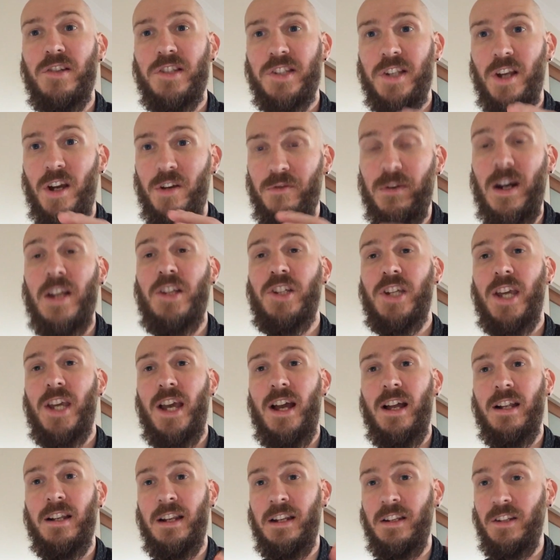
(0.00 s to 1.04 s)
So reach
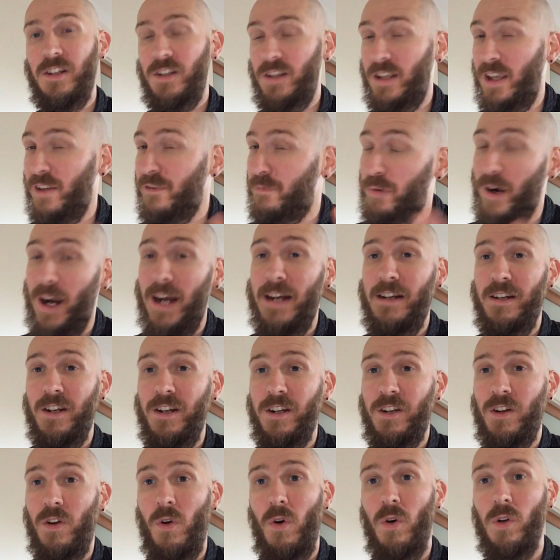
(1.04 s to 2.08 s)
out and give Bradon a
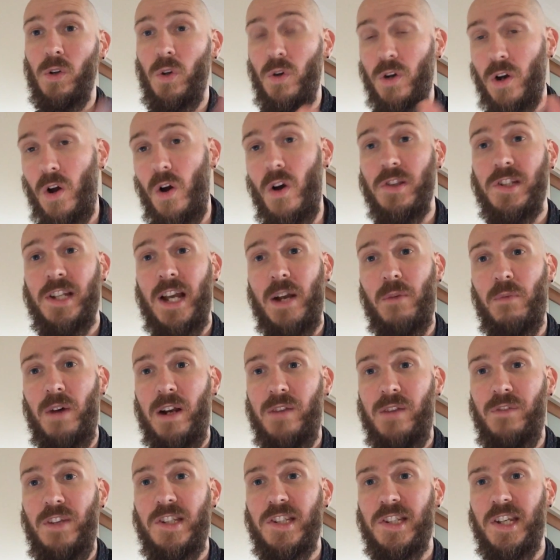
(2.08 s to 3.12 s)
call or contact
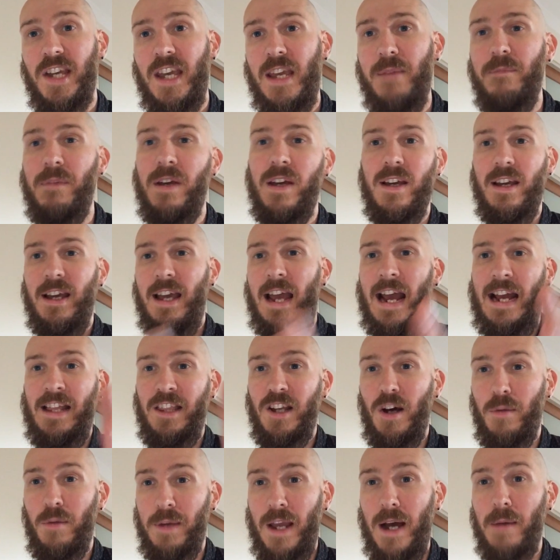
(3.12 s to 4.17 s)
one of his team, and
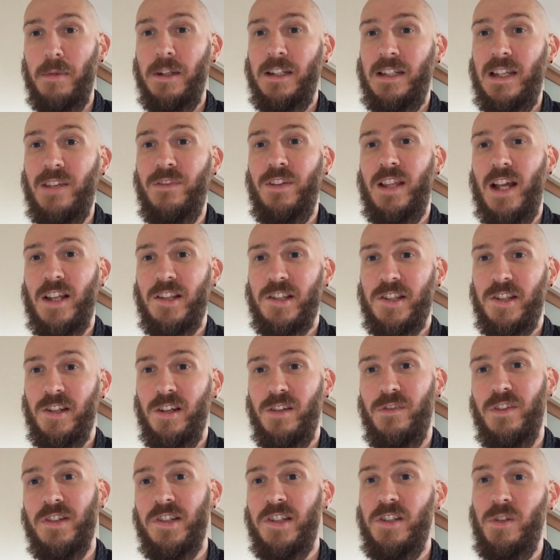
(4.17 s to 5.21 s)
they'll be able to give you that
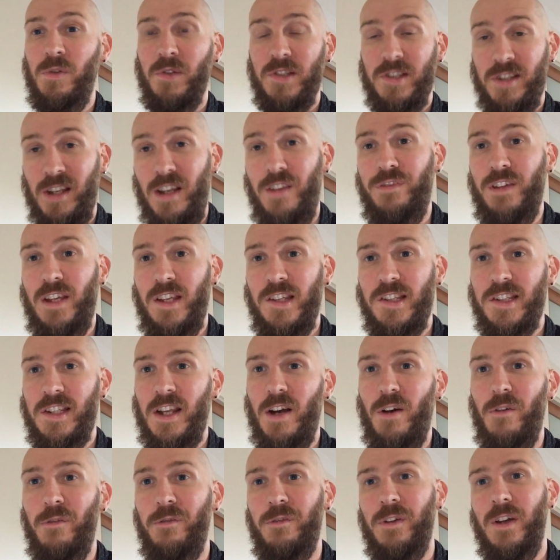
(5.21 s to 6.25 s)
service, and you'll see for
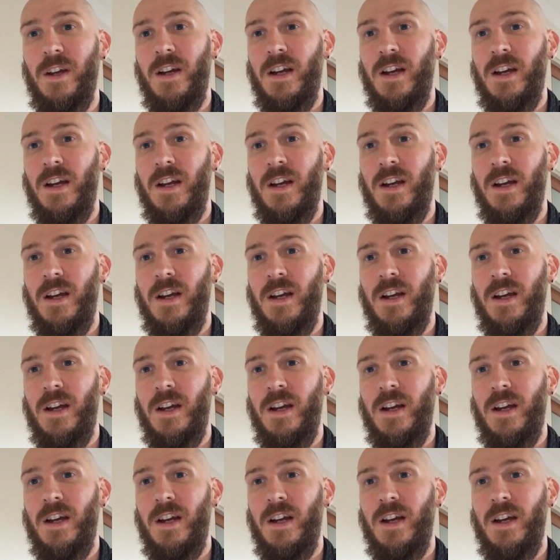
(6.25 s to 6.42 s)
yourself